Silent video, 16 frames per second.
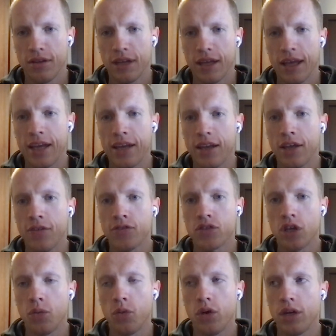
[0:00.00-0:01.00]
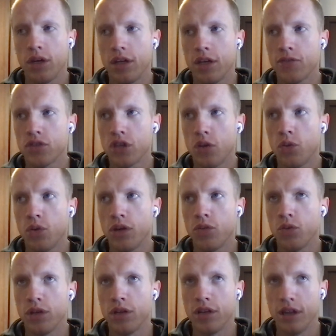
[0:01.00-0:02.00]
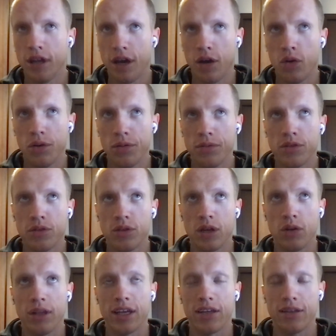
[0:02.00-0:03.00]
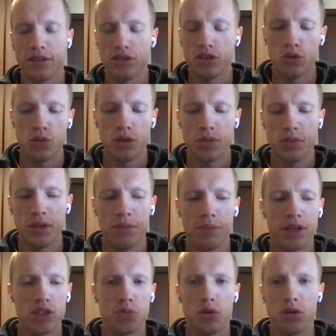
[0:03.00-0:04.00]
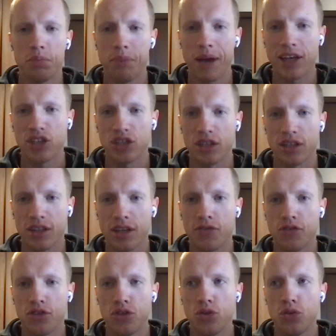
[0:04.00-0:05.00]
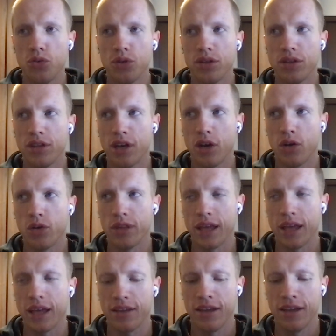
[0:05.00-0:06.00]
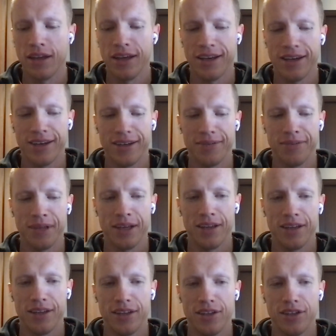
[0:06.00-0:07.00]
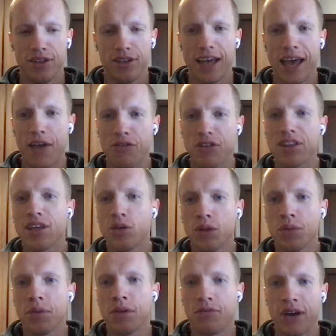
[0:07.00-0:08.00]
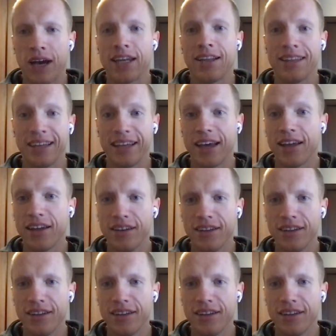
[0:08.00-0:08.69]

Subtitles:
And if someone would know, like you would be much more patient if you would know that uh, everything will be fine in the end.